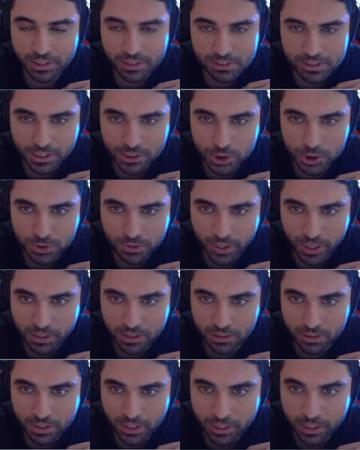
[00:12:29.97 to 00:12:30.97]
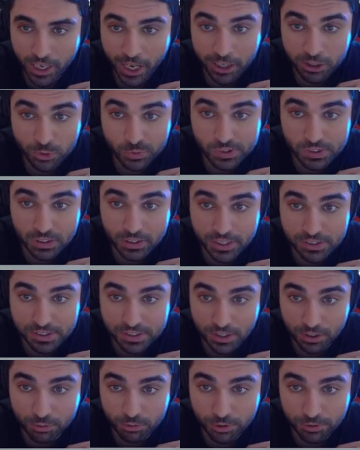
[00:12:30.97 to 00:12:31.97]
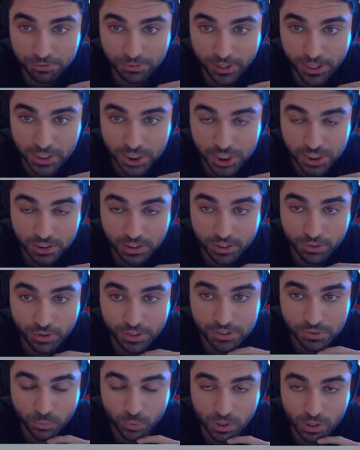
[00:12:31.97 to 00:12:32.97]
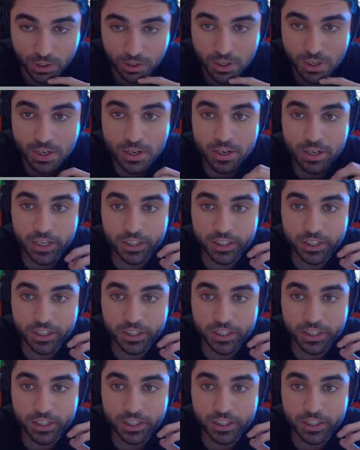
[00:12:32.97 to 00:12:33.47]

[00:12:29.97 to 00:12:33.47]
It is a triangle, kind of, and you see the sun reflection there as well.